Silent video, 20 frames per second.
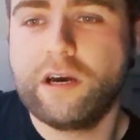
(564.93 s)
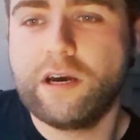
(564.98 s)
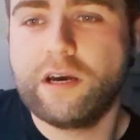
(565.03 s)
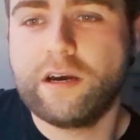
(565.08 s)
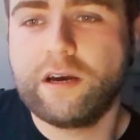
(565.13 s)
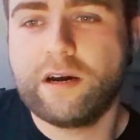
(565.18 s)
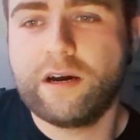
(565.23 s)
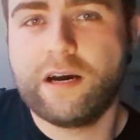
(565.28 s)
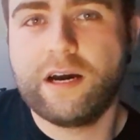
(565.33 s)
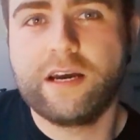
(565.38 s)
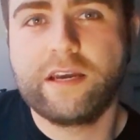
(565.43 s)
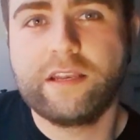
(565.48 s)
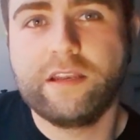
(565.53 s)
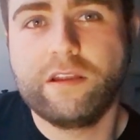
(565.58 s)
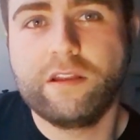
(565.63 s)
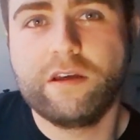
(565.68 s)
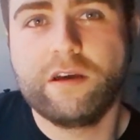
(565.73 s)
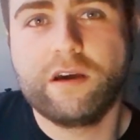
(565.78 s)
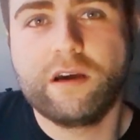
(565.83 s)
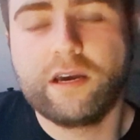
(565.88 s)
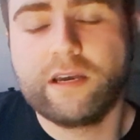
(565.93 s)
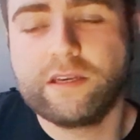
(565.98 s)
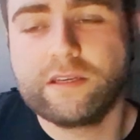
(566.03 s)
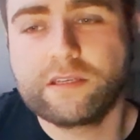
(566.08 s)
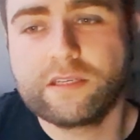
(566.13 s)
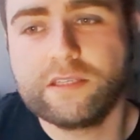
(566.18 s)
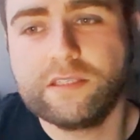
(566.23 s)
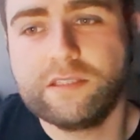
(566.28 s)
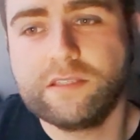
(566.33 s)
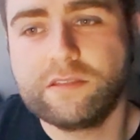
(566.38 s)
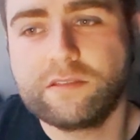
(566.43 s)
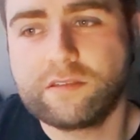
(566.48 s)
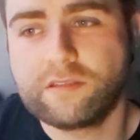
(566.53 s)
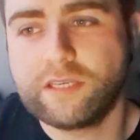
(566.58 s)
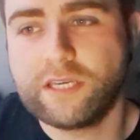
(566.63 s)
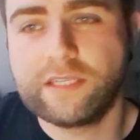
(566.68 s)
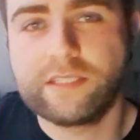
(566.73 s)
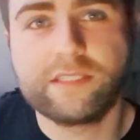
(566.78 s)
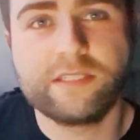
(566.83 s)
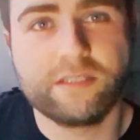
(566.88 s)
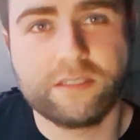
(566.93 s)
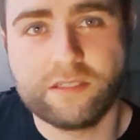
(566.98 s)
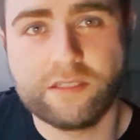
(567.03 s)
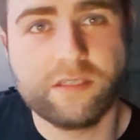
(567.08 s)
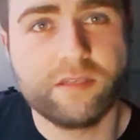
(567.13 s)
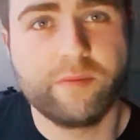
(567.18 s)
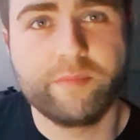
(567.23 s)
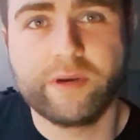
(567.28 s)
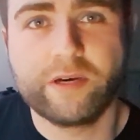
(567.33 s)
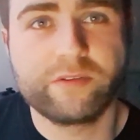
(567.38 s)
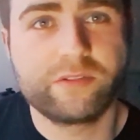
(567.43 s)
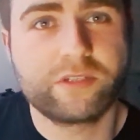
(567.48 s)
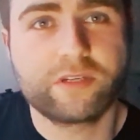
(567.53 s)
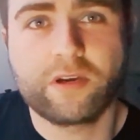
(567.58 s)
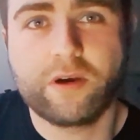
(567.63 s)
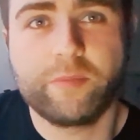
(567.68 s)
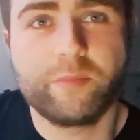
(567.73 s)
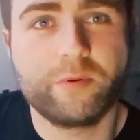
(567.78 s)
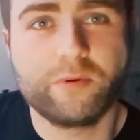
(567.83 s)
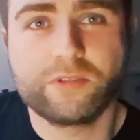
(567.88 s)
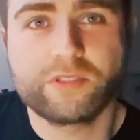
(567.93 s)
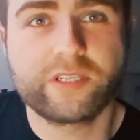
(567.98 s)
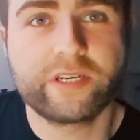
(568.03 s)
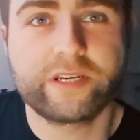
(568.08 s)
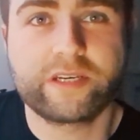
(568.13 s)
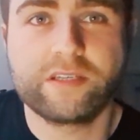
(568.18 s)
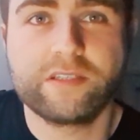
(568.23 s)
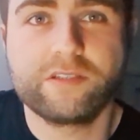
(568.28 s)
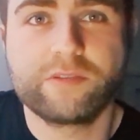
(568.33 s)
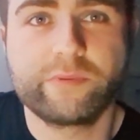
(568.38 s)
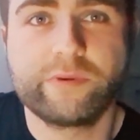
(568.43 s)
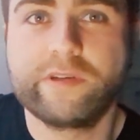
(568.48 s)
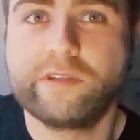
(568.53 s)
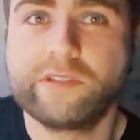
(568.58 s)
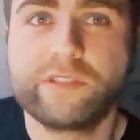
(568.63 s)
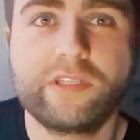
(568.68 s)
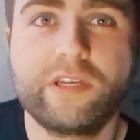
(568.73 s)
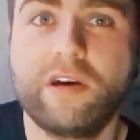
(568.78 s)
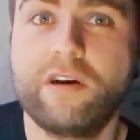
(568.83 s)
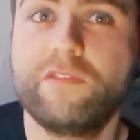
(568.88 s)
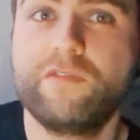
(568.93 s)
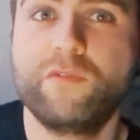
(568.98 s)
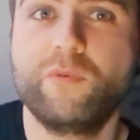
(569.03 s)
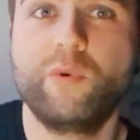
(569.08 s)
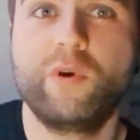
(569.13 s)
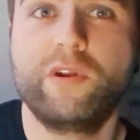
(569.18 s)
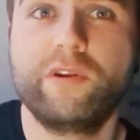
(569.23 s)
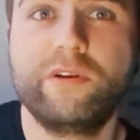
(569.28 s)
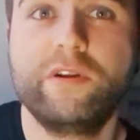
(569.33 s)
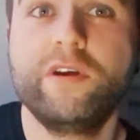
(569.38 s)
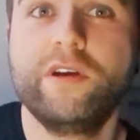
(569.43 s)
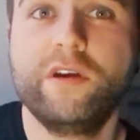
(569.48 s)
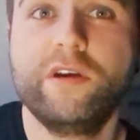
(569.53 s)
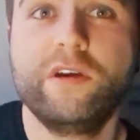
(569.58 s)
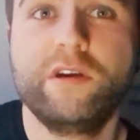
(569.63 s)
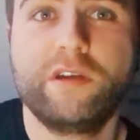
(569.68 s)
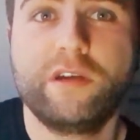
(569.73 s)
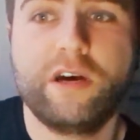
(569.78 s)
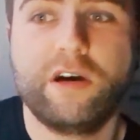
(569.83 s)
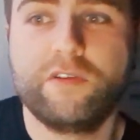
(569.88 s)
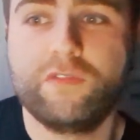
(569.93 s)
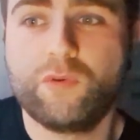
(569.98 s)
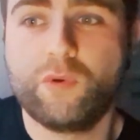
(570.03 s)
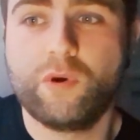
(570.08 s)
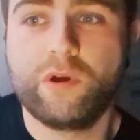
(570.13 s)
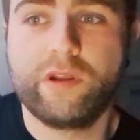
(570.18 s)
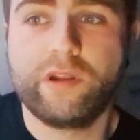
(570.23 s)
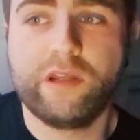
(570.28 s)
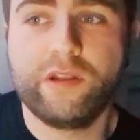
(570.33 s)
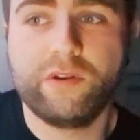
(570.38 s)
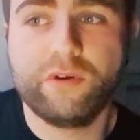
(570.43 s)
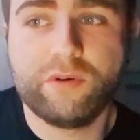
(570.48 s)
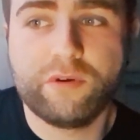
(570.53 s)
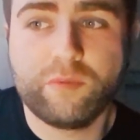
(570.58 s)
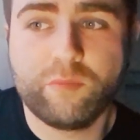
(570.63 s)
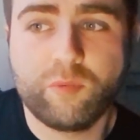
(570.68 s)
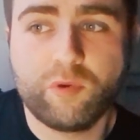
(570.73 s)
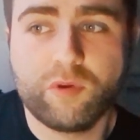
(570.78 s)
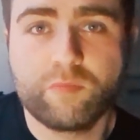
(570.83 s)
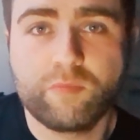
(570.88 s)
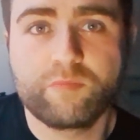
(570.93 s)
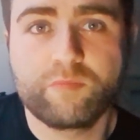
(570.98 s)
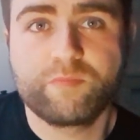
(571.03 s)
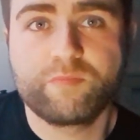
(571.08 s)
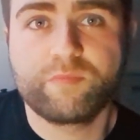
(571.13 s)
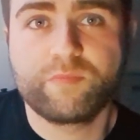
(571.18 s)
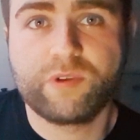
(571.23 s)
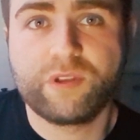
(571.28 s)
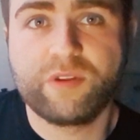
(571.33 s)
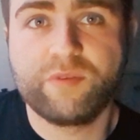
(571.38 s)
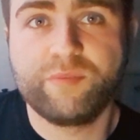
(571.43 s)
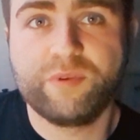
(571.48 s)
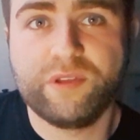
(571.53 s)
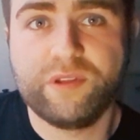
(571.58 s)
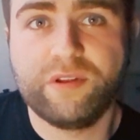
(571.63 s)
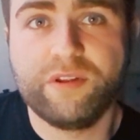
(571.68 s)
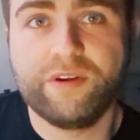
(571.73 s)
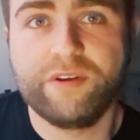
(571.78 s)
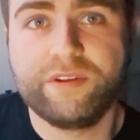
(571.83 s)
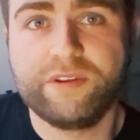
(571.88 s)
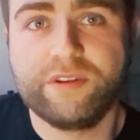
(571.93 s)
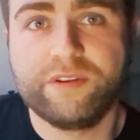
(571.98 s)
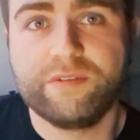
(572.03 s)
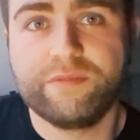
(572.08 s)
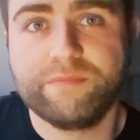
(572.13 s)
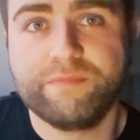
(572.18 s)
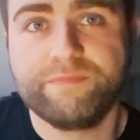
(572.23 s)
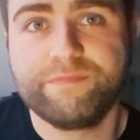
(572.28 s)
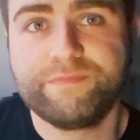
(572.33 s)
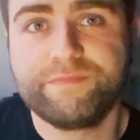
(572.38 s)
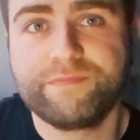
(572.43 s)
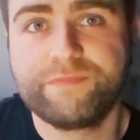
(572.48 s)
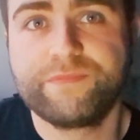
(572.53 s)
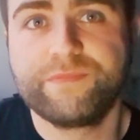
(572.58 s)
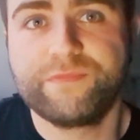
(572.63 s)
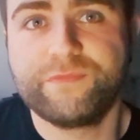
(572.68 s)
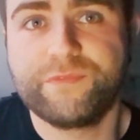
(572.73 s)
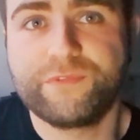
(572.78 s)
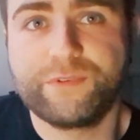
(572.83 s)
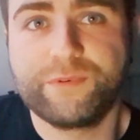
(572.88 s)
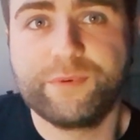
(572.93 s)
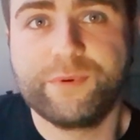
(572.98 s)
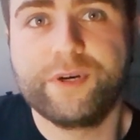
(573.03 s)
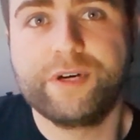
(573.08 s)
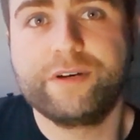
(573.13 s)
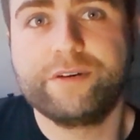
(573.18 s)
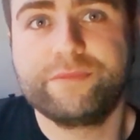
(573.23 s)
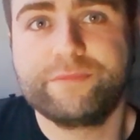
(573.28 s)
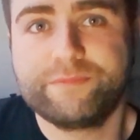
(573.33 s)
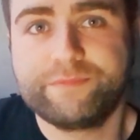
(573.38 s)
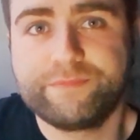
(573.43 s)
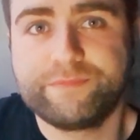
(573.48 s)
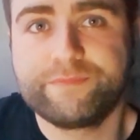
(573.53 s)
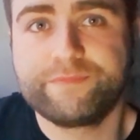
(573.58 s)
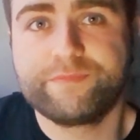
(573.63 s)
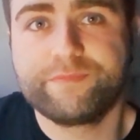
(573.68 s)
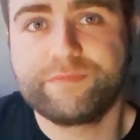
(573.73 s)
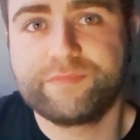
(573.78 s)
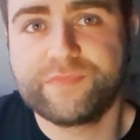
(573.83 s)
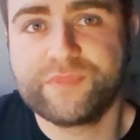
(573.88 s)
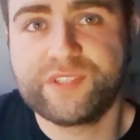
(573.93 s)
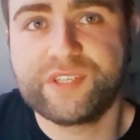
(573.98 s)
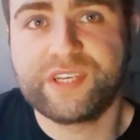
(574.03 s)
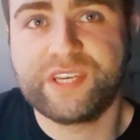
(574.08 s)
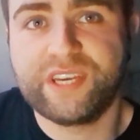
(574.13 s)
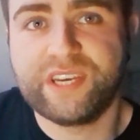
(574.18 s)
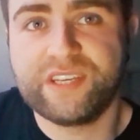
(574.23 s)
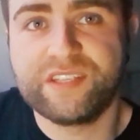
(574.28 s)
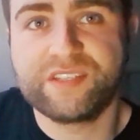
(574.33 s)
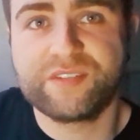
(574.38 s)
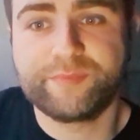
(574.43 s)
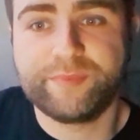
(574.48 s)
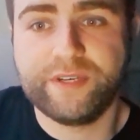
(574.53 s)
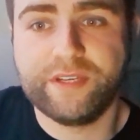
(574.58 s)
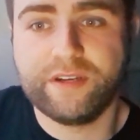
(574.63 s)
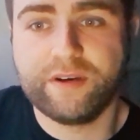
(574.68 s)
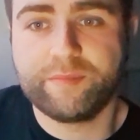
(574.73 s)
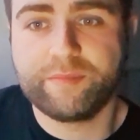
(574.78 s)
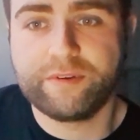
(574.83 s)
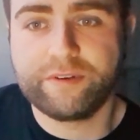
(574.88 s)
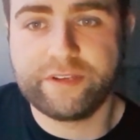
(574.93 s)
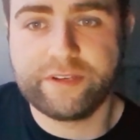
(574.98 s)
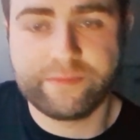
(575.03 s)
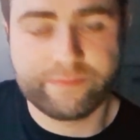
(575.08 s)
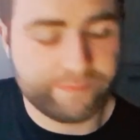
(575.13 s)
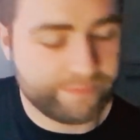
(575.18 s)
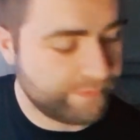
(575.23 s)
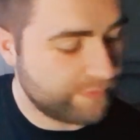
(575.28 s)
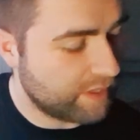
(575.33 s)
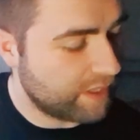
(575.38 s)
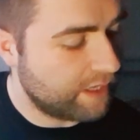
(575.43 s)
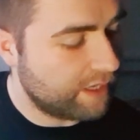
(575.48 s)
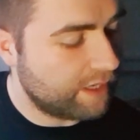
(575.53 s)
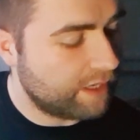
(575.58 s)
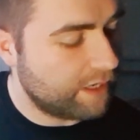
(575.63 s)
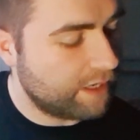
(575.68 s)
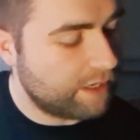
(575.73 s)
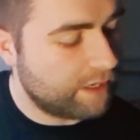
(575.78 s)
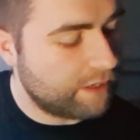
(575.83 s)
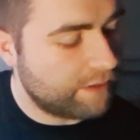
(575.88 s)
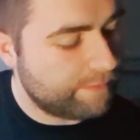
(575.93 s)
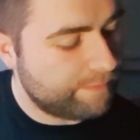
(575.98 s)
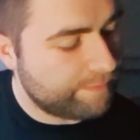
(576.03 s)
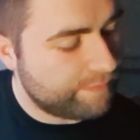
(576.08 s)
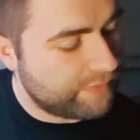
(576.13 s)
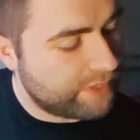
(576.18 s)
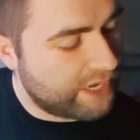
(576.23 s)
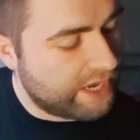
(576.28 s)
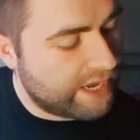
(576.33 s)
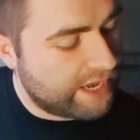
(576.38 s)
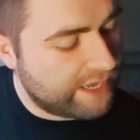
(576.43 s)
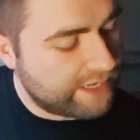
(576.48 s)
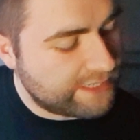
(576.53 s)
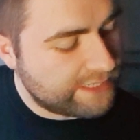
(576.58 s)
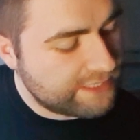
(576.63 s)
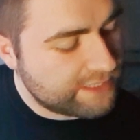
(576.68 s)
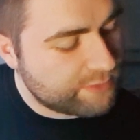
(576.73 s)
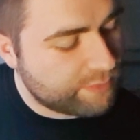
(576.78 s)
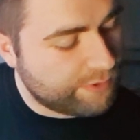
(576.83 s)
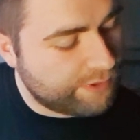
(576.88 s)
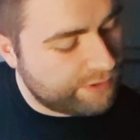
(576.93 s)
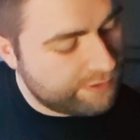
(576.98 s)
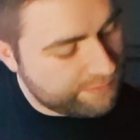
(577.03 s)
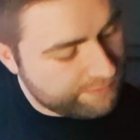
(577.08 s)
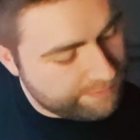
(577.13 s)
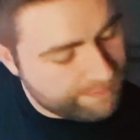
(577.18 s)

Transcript: I I can get it in about a couple of seconds, whereas the other one, other one, I know I'm gonna be learning for a while to get speed up on it. Uh, this one.